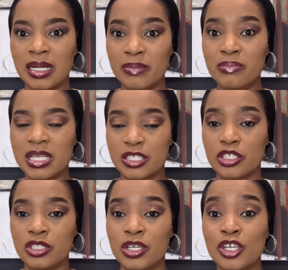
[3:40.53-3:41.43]
a
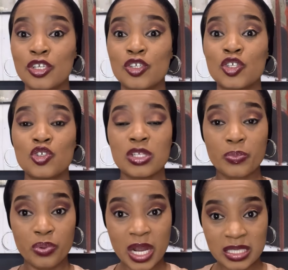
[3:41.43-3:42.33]
message to the
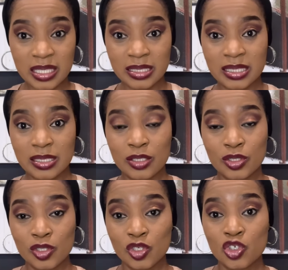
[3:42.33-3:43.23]
president
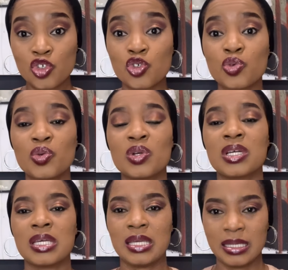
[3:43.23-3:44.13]
through
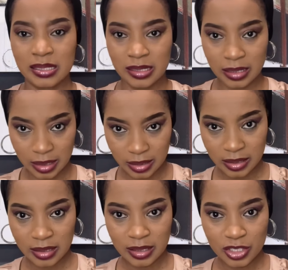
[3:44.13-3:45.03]
his son,
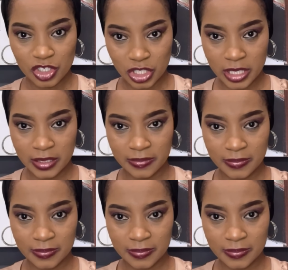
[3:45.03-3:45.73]
Seyi.